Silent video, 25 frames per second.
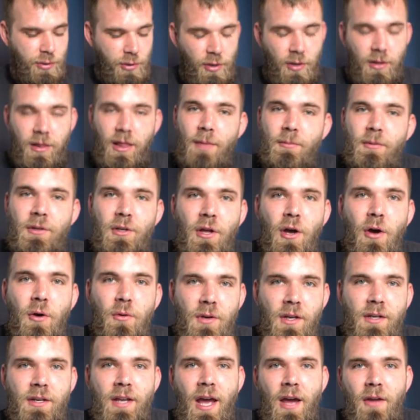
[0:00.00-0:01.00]
Let me
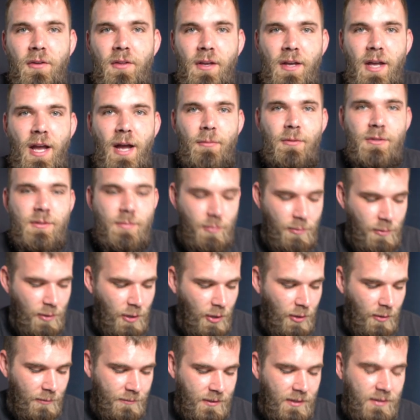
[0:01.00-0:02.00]
know down in the comments
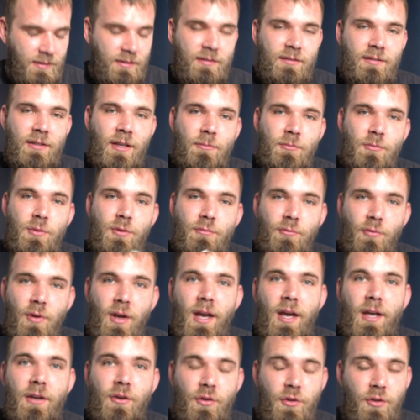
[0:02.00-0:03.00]
below if this is something you've
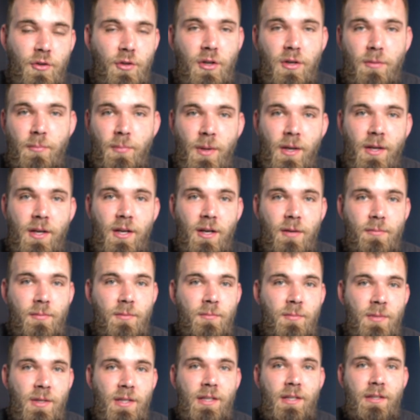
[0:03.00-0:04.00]
read or you're gonna pick up
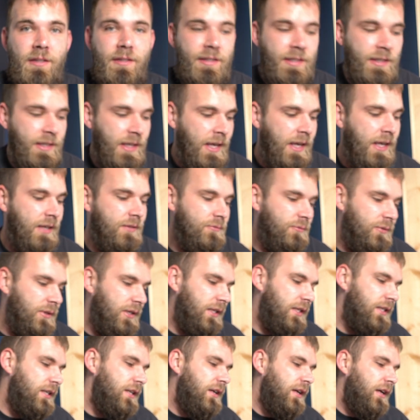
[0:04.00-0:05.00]
immediately and
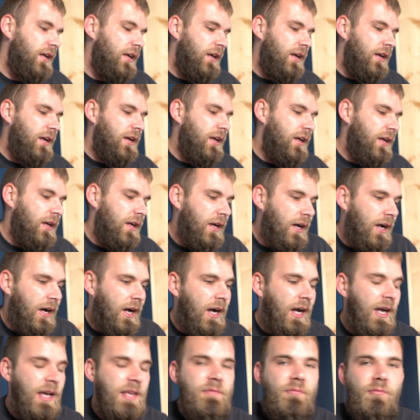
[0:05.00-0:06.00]
read.
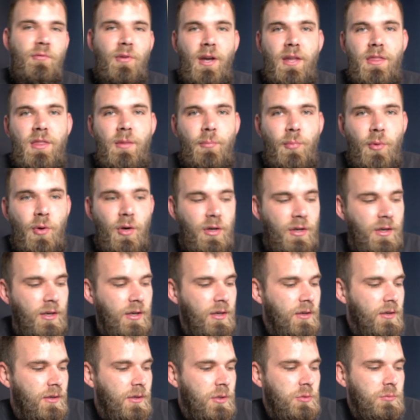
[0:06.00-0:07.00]
I've read the book
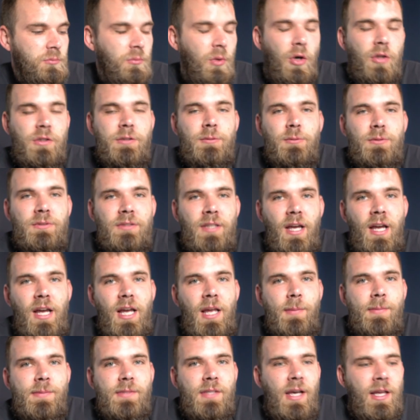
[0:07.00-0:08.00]
multiple
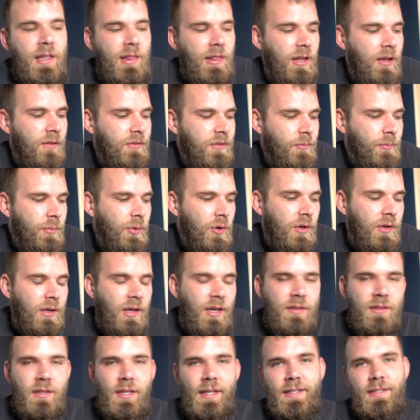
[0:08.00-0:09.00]
times. I love the book.
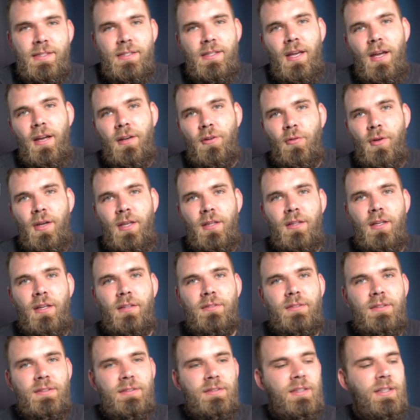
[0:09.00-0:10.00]
I think it's got great
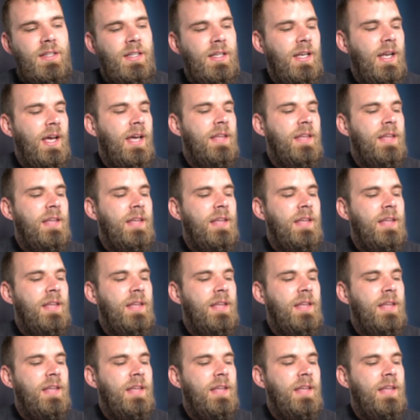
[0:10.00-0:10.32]
lessons in it.